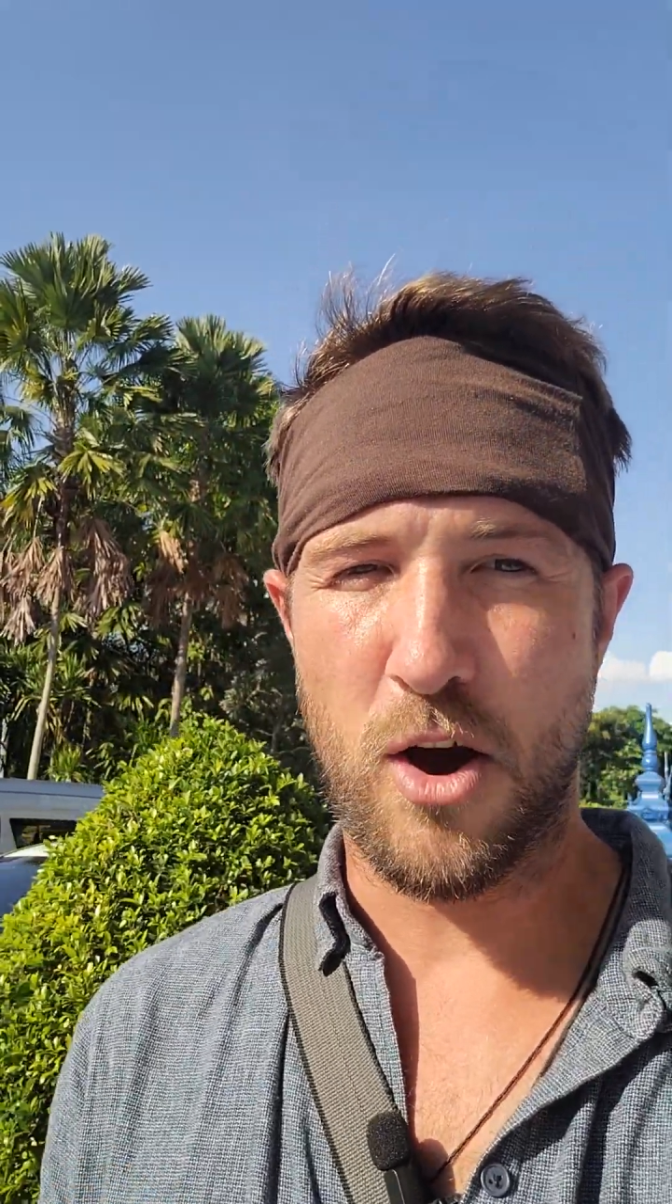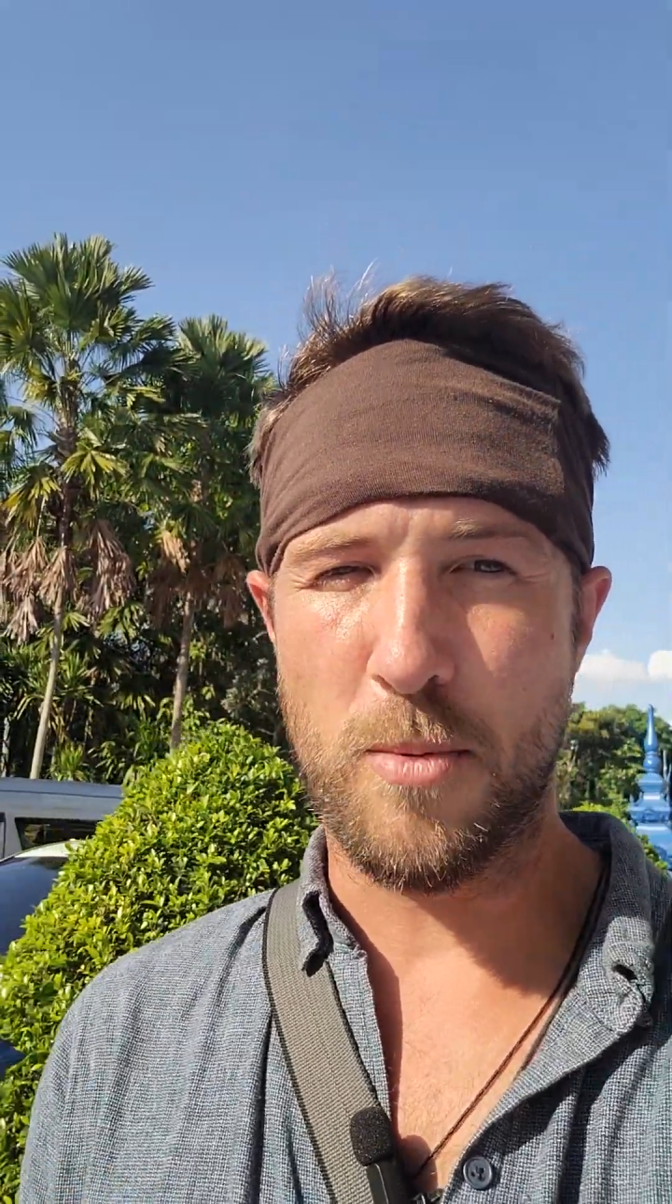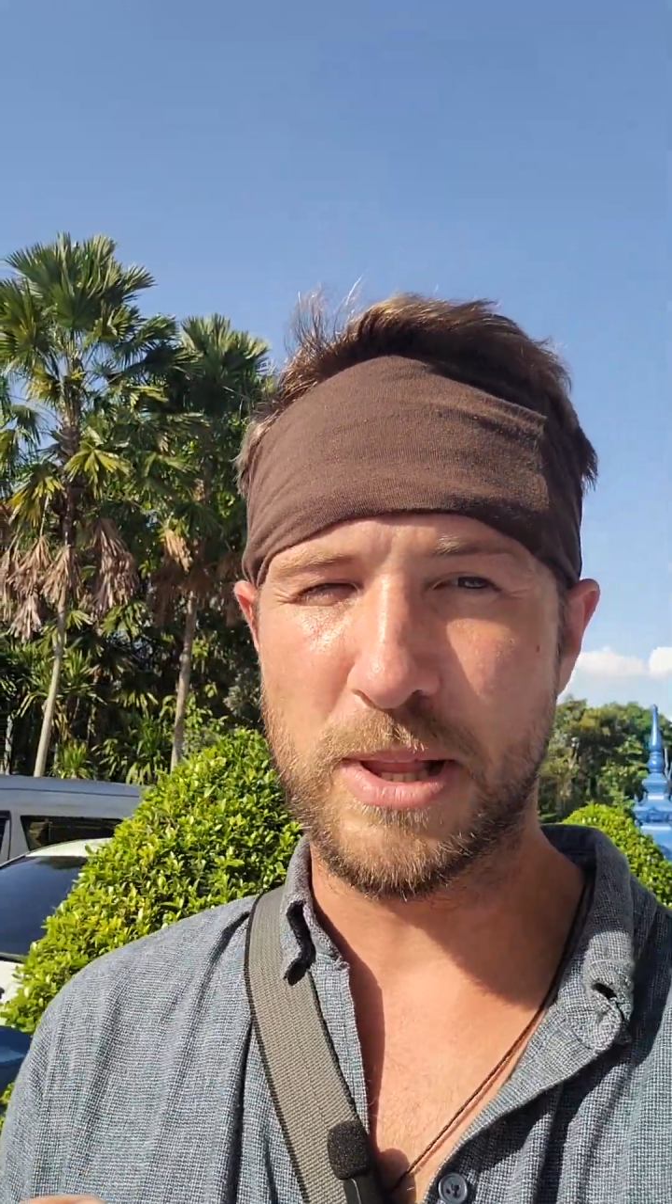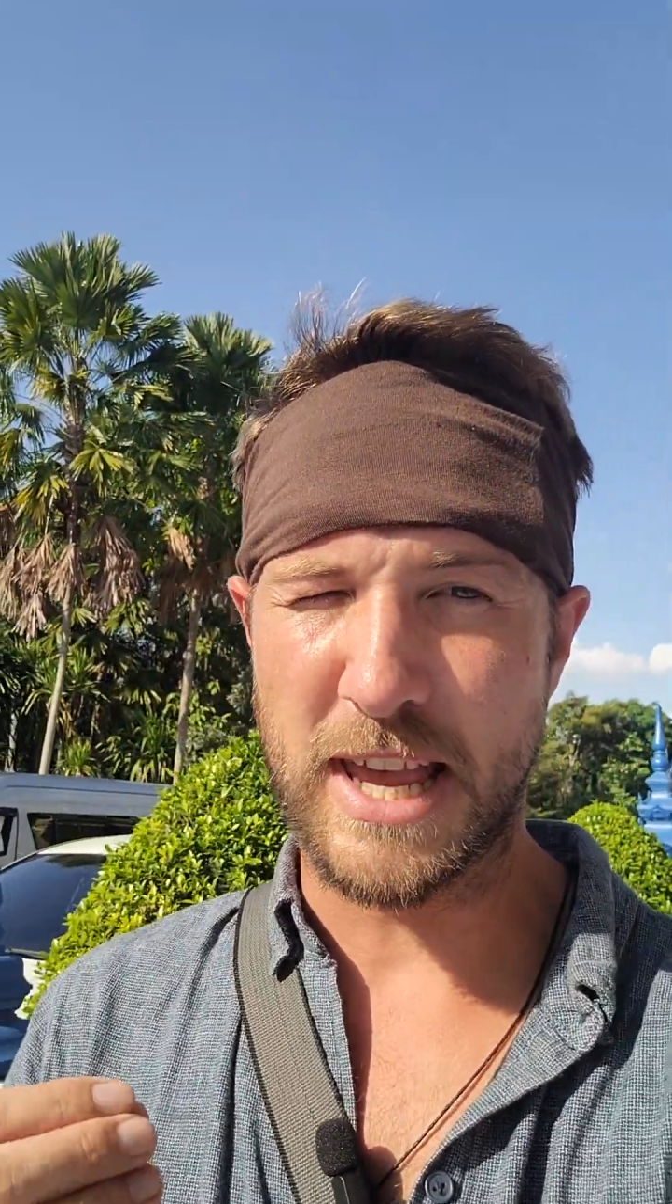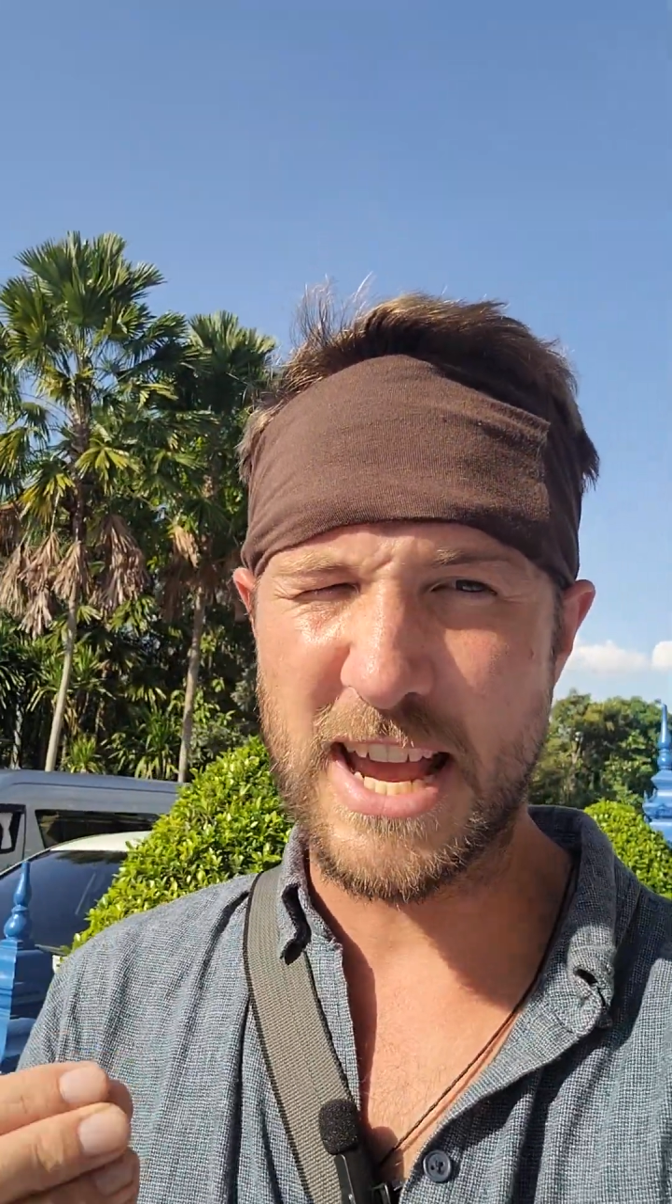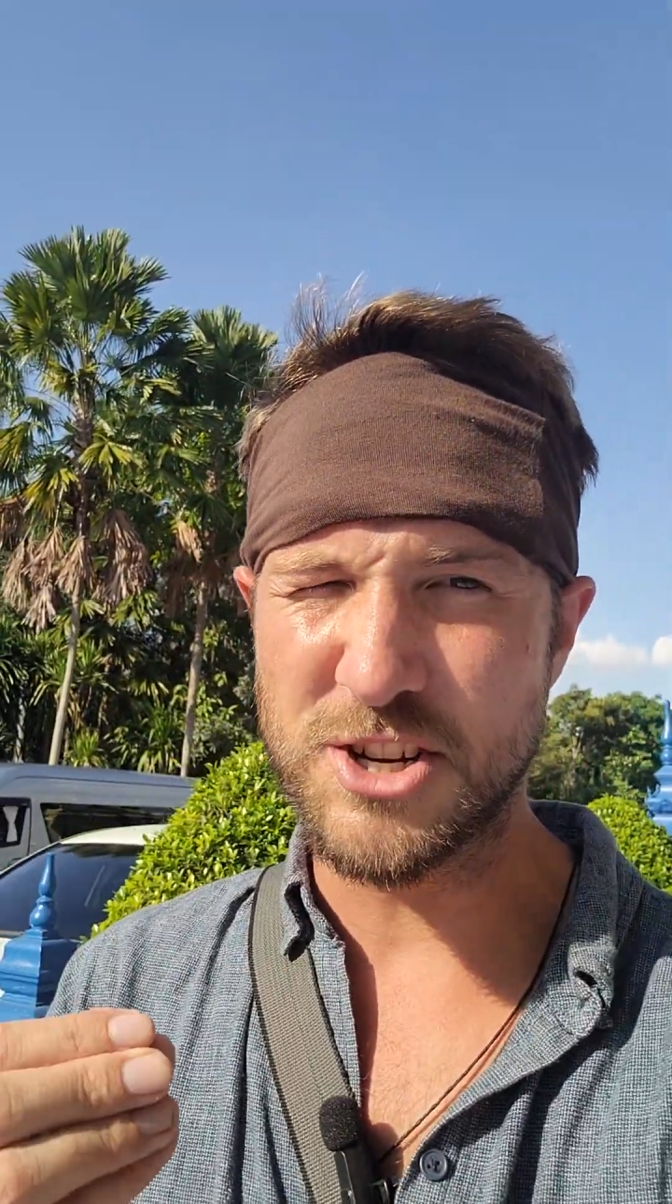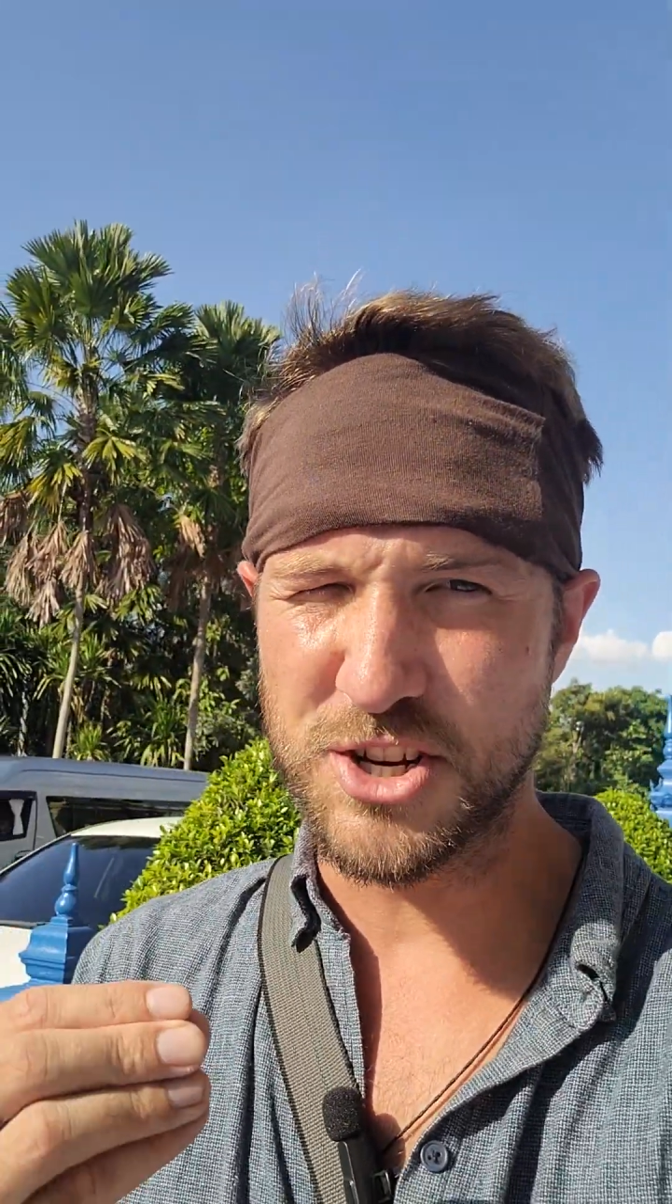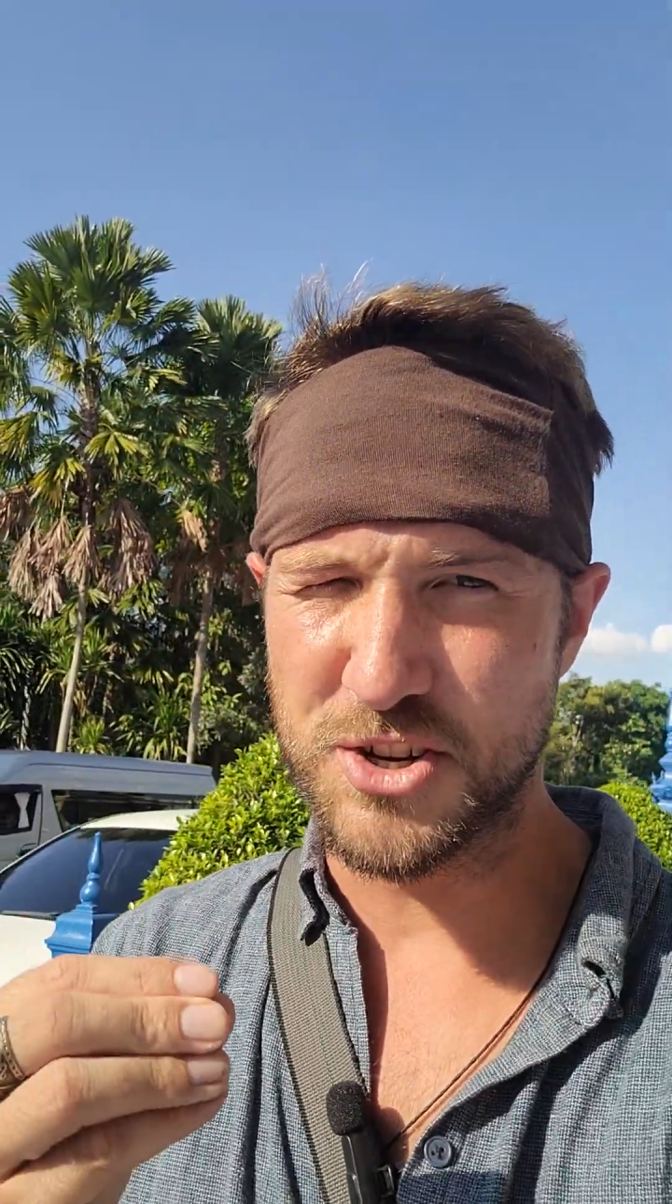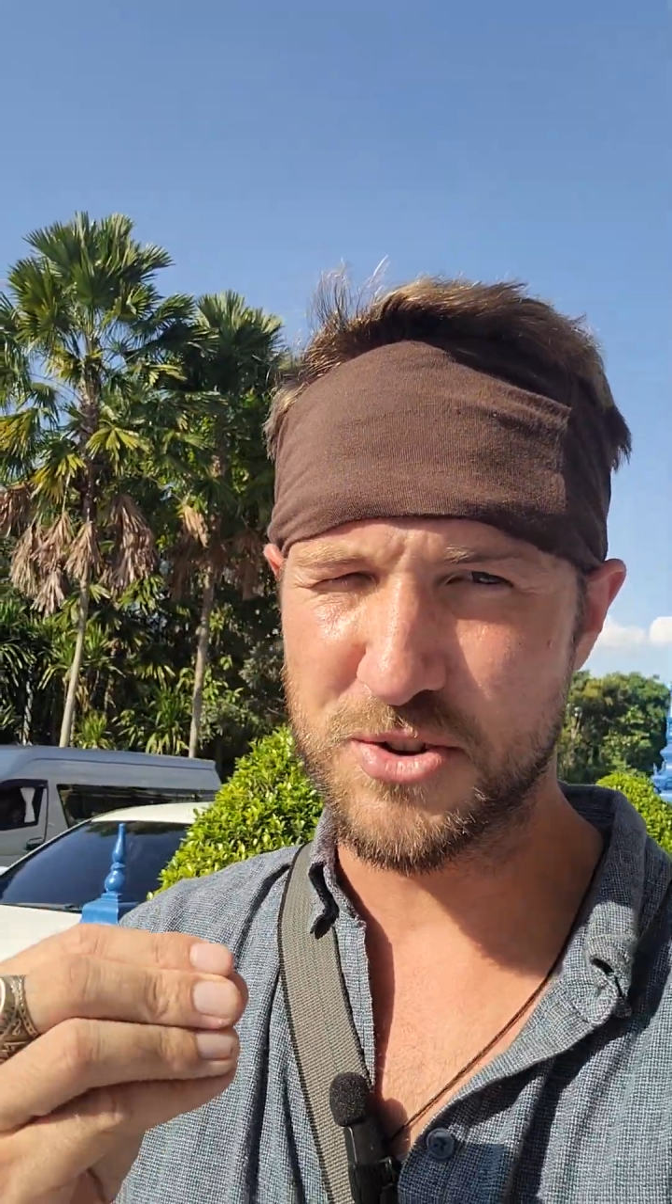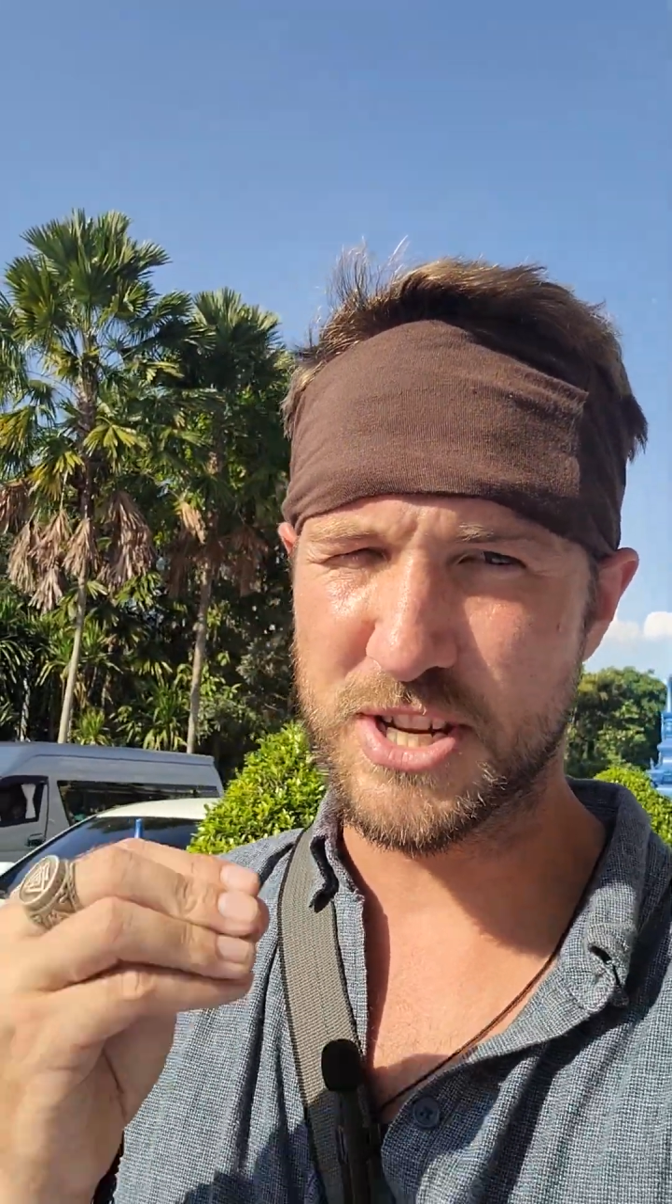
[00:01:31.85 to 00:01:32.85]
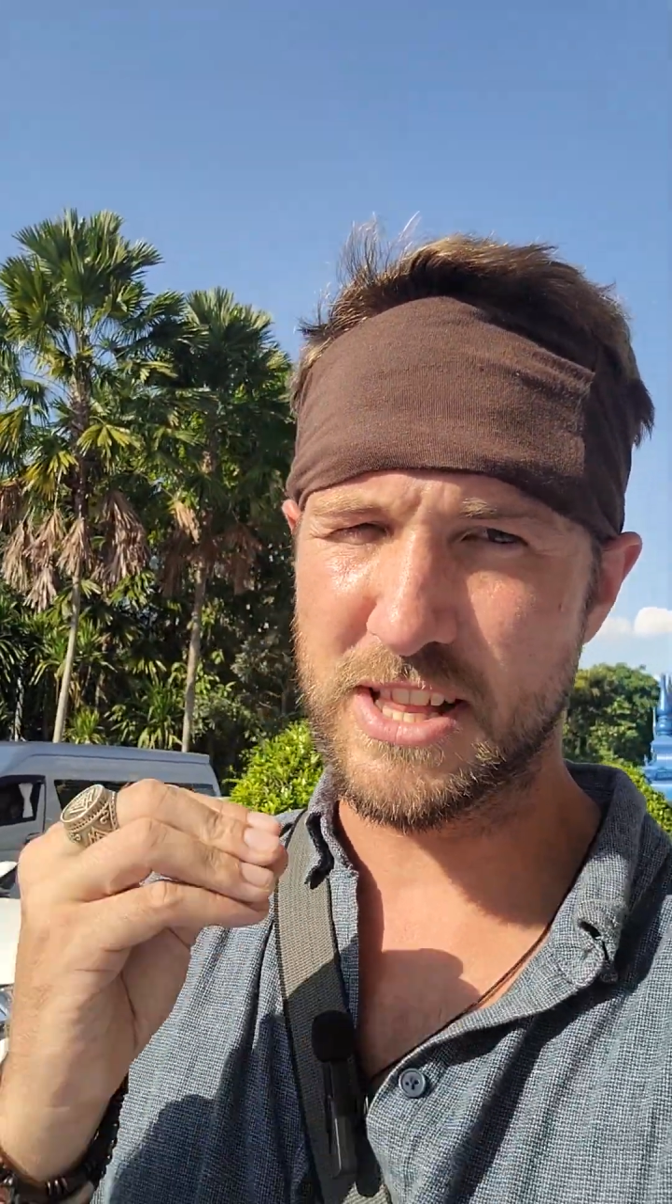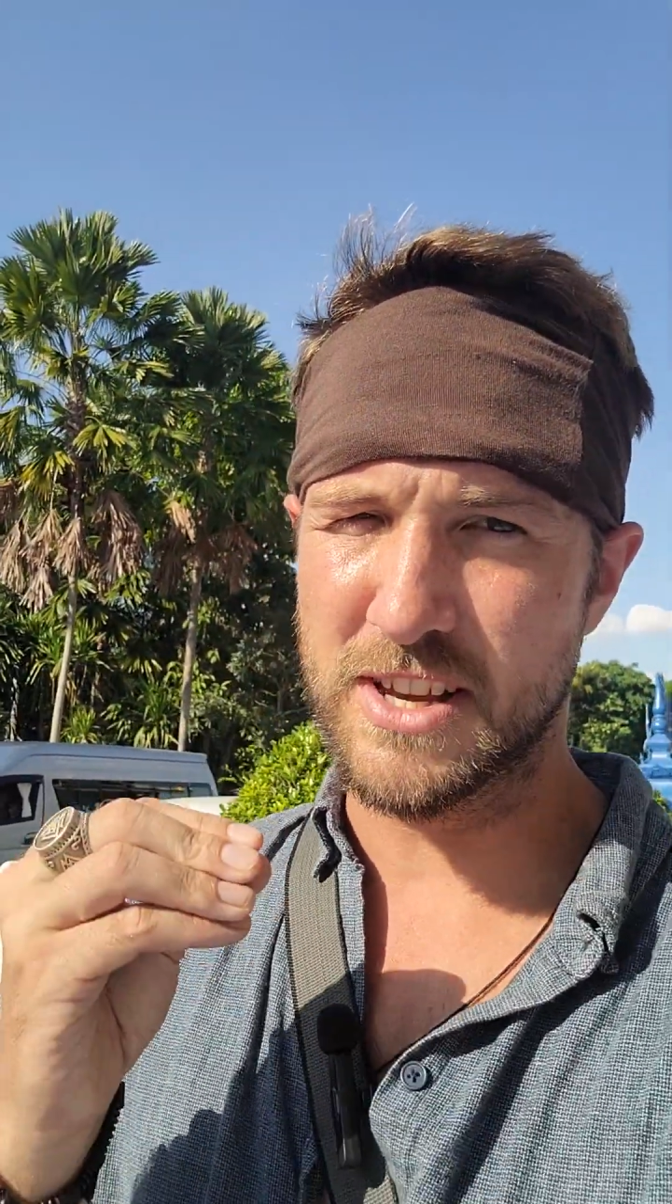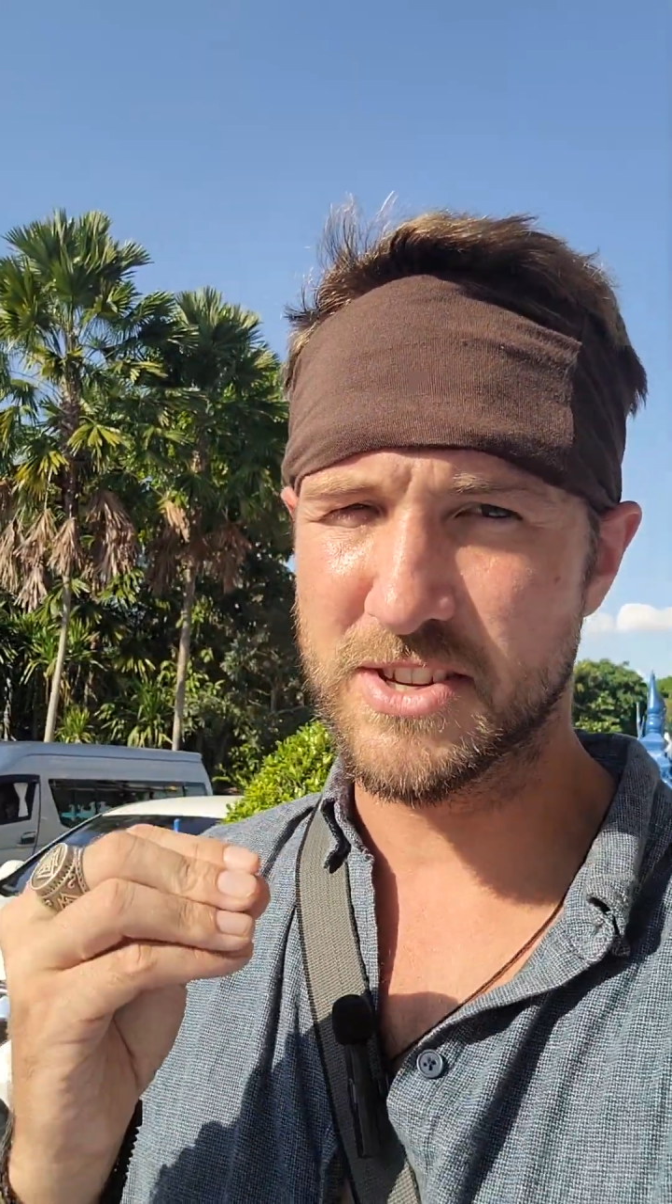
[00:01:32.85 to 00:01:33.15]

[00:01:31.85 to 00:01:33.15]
obligation to tell